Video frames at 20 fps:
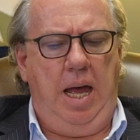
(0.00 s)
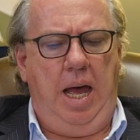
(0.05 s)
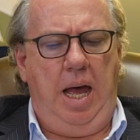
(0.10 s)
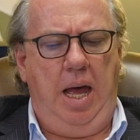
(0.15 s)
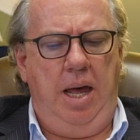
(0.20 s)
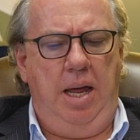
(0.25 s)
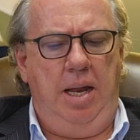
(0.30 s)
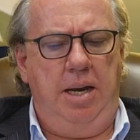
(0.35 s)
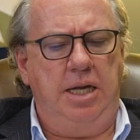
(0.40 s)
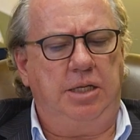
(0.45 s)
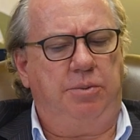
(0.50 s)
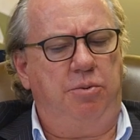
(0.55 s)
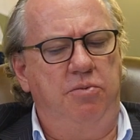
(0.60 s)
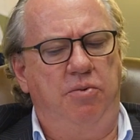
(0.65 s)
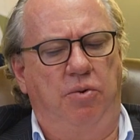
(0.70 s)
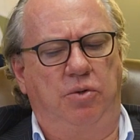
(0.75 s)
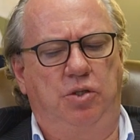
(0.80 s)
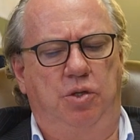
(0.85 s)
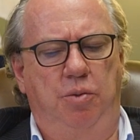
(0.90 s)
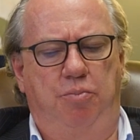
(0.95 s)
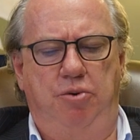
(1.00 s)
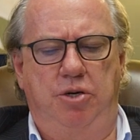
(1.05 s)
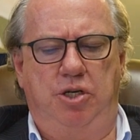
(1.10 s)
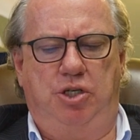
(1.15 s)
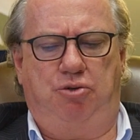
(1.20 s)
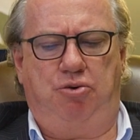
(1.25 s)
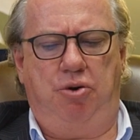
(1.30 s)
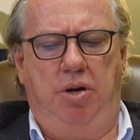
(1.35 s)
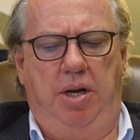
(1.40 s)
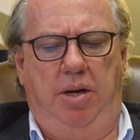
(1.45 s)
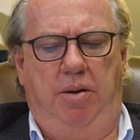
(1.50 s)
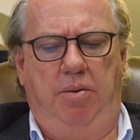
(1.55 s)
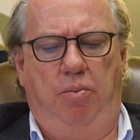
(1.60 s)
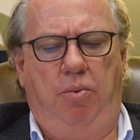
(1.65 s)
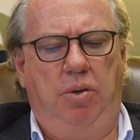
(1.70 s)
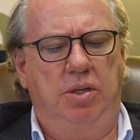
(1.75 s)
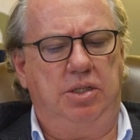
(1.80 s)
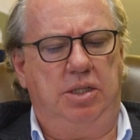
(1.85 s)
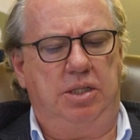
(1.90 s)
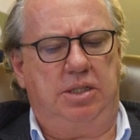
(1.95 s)
Let's move on to Bridge Creek.
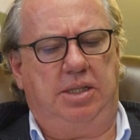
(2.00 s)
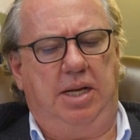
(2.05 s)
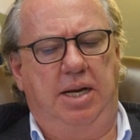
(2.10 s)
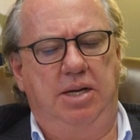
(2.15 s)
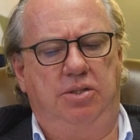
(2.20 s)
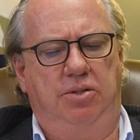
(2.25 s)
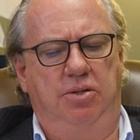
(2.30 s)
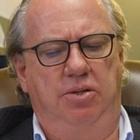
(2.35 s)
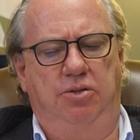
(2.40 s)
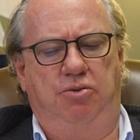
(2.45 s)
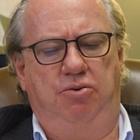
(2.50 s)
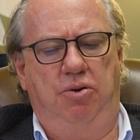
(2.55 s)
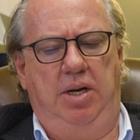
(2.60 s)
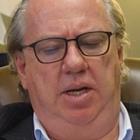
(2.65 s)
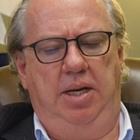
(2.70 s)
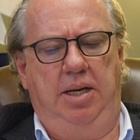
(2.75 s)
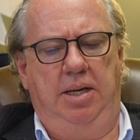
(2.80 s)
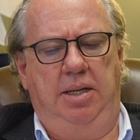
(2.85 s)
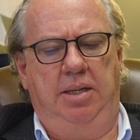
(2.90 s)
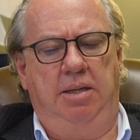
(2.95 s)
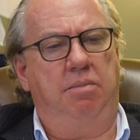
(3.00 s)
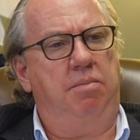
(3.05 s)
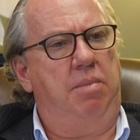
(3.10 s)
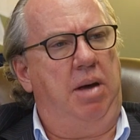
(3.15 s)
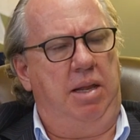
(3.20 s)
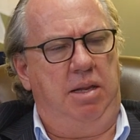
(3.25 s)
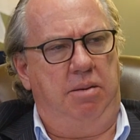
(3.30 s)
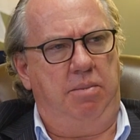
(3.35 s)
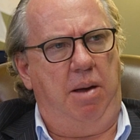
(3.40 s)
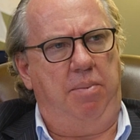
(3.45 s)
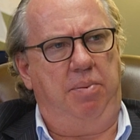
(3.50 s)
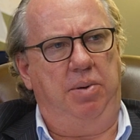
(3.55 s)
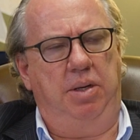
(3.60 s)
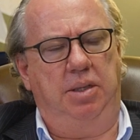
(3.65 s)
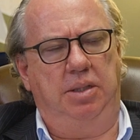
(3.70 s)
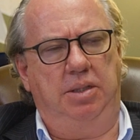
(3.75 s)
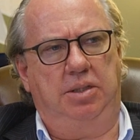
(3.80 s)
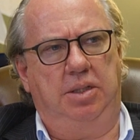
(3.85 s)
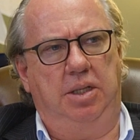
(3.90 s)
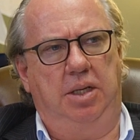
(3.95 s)
What is the status of the drilling and the mapping
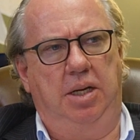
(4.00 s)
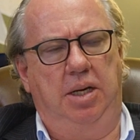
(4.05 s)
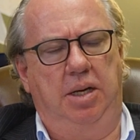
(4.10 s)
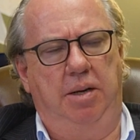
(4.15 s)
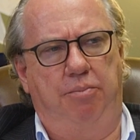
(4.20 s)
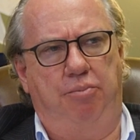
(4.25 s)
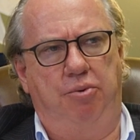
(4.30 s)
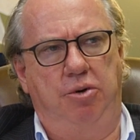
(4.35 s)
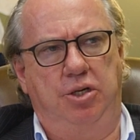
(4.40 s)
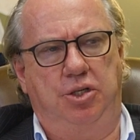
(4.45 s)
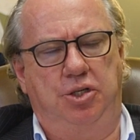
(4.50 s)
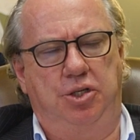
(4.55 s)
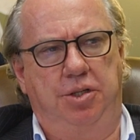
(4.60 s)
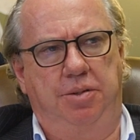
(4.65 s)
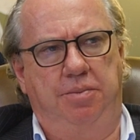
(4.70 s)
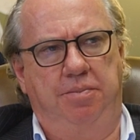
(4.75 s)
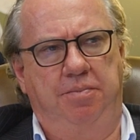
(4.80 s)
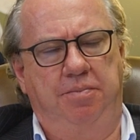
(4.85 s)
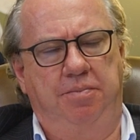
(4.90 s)
at Bridge?